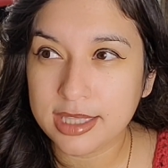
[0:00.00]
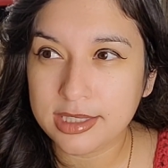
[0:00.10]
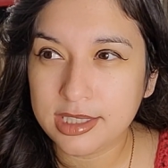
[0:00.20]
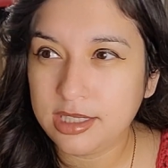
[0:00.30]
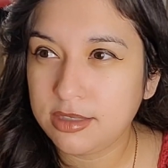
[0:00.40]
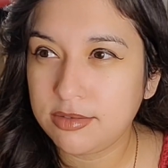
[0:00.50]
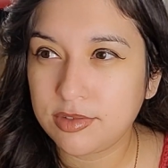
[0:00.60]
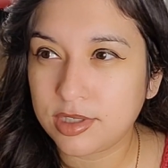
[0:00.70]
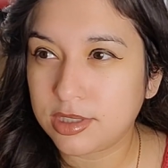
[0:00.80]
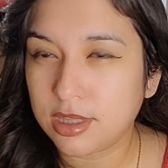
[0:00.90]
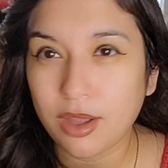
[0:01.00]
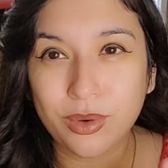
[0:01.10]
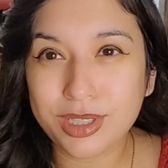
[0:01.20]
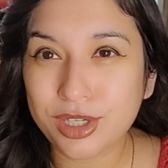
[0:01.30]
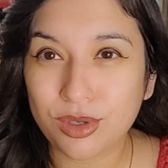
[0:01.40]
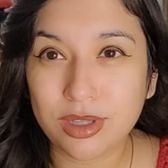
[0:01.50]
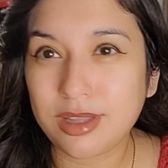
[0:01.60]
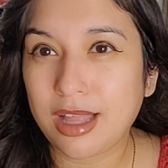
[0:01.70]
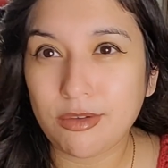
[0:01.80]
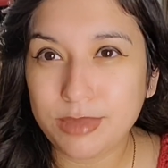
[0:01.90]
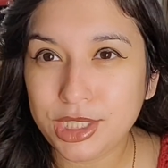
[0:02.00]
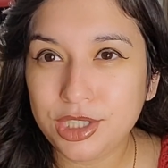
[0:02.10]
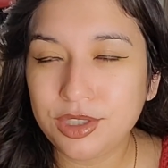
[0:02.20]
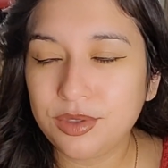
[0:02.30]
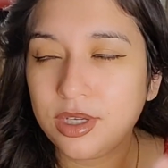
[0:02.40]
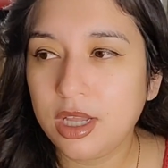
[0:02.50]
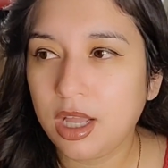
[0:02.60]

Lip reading: Etsy for as low as it'll allow me to,